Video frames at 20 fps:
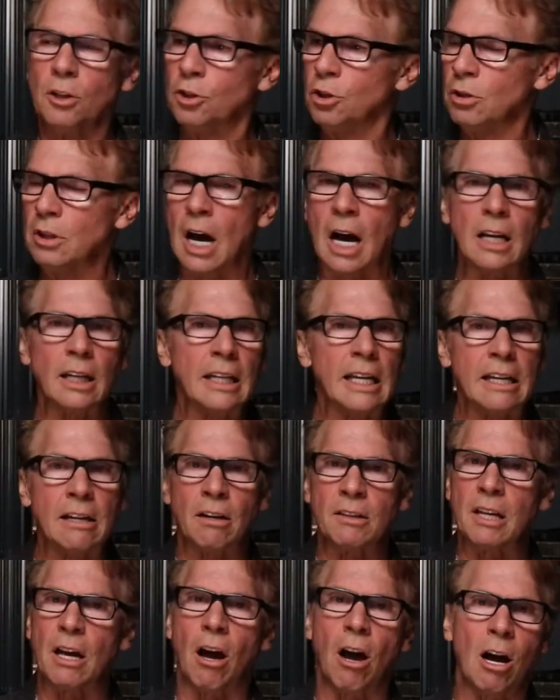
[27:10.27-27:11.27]
Do not lean
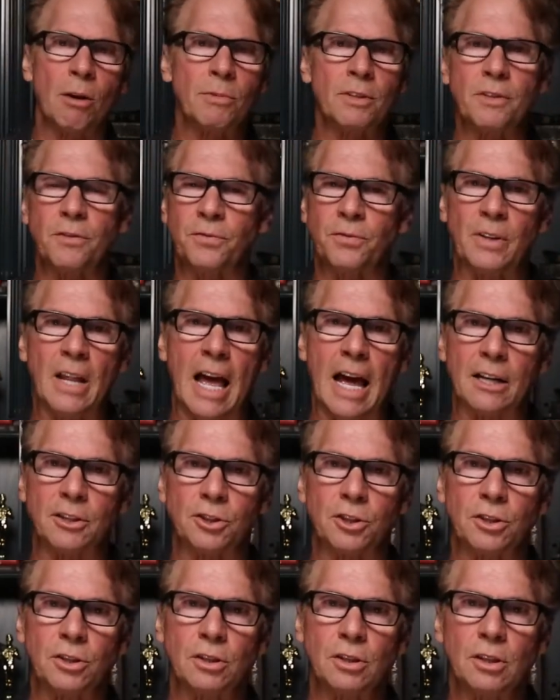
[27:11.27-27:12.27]
on the arm of the
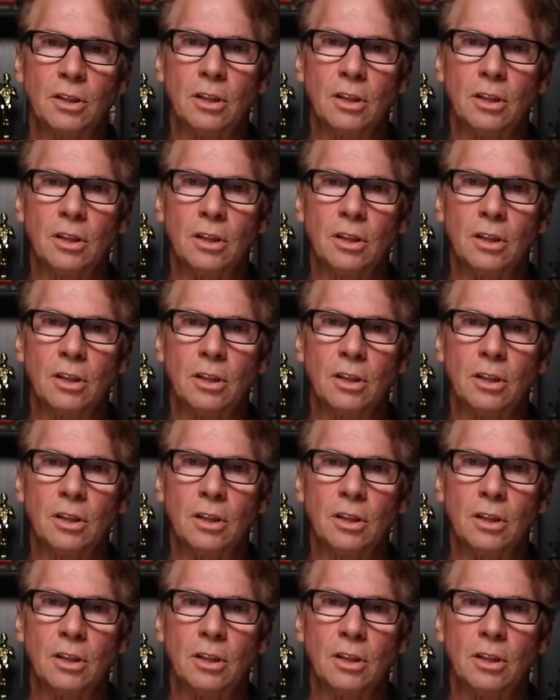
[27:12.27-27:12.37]
flesh.